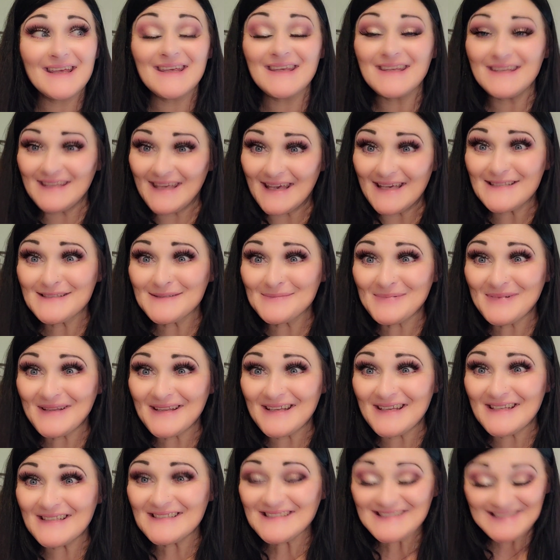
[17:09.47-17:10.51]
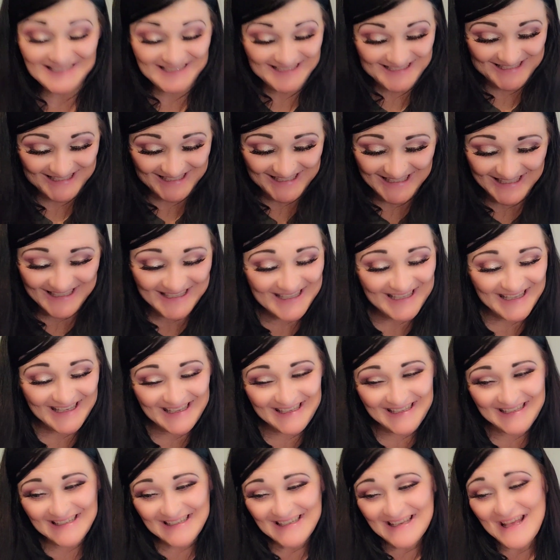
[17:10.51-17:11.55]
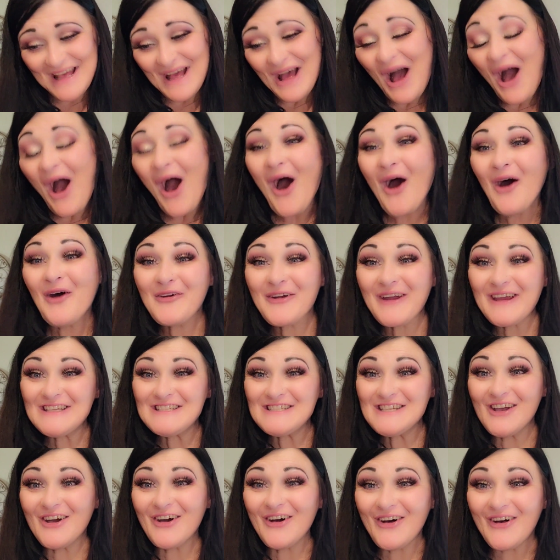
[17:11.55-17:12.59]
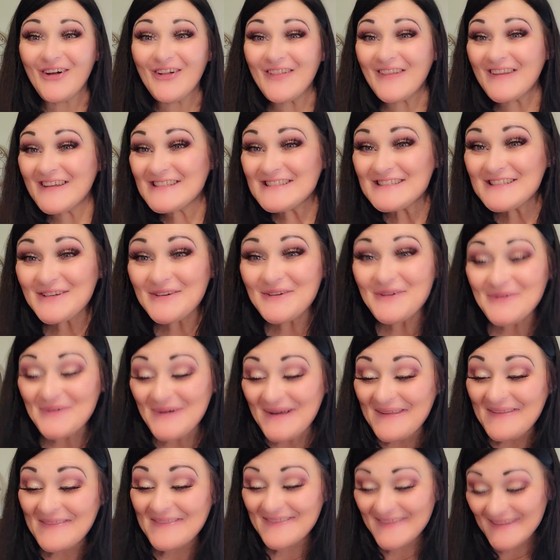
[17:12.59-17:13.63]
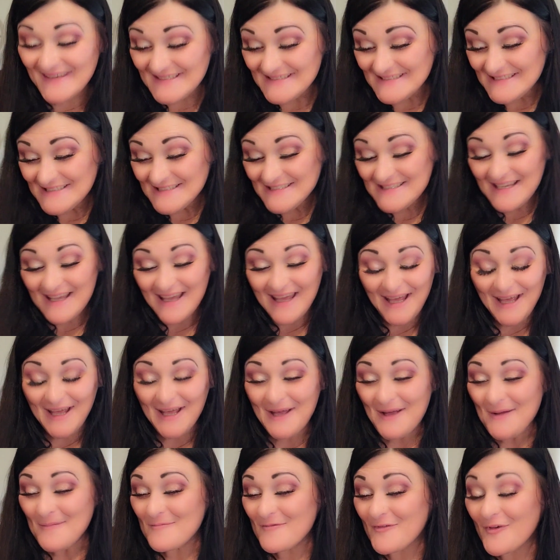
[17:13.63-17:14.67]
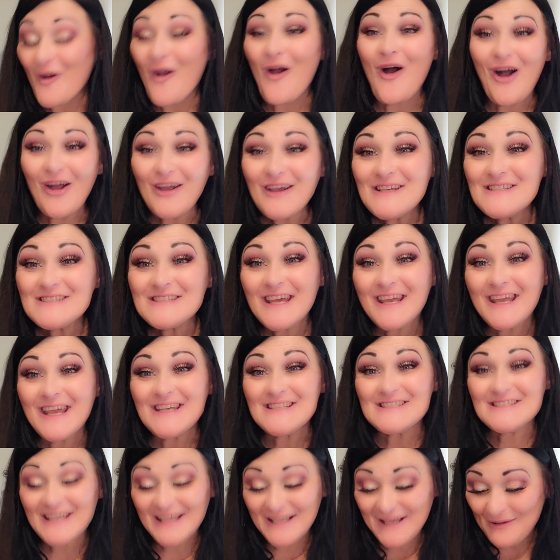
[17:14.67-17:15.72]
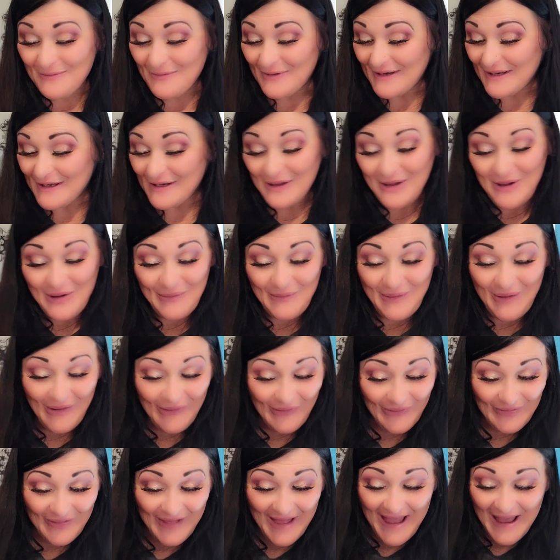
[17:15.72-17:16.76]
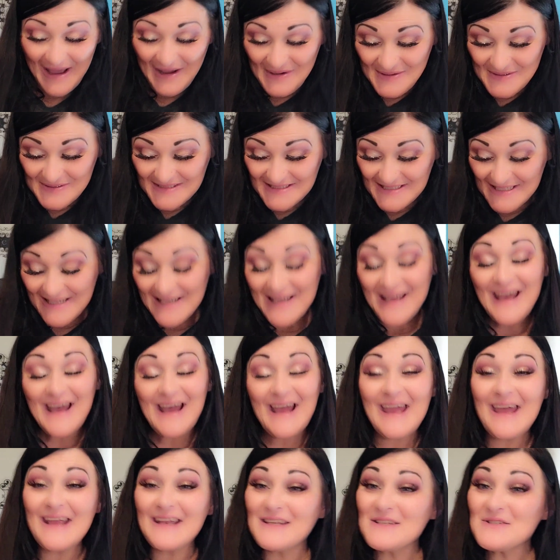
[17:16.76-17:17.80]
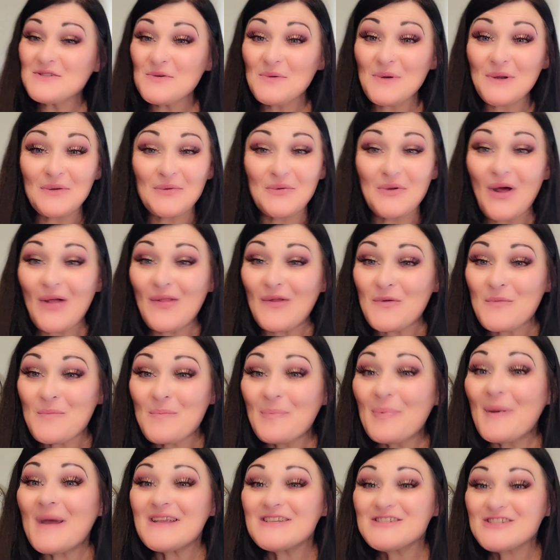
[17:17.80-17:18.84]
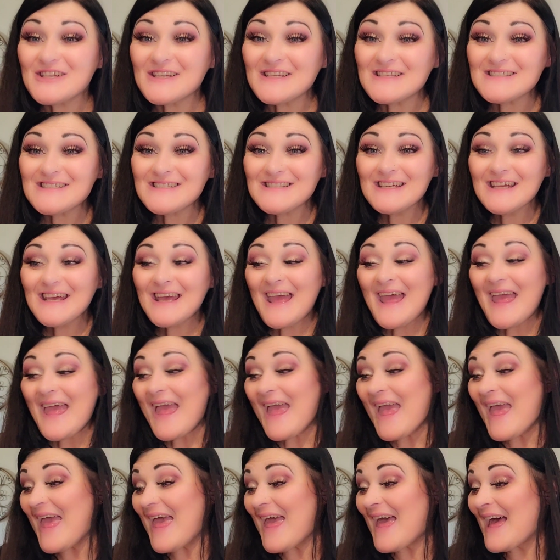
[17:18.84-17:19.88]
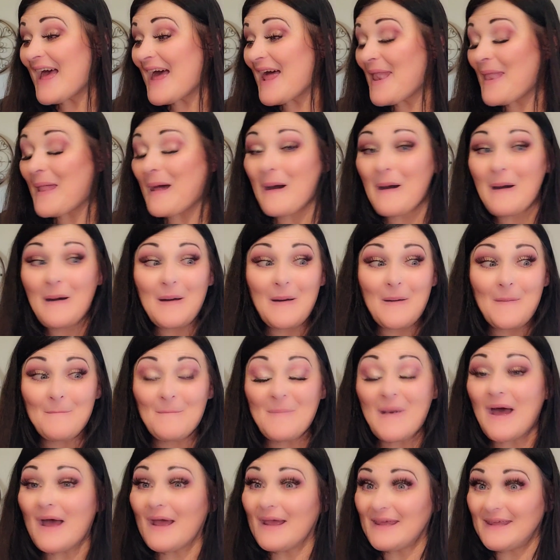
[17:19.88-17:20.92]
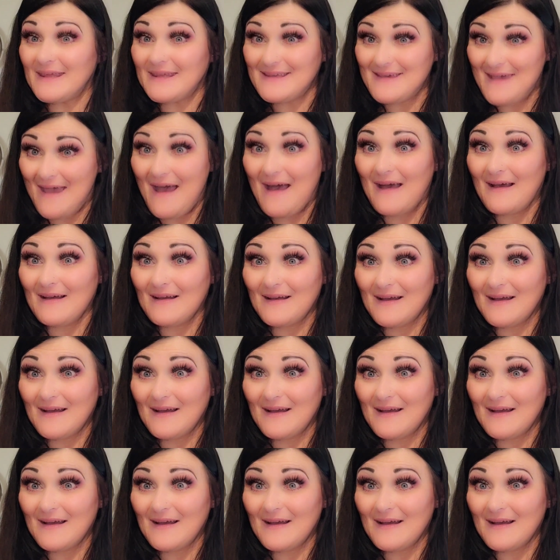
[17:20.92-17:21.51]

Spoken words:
Yes, please. All right, y'all. So this, for August, like I said, I wanted to go all out. I had a $200 budget, and yes.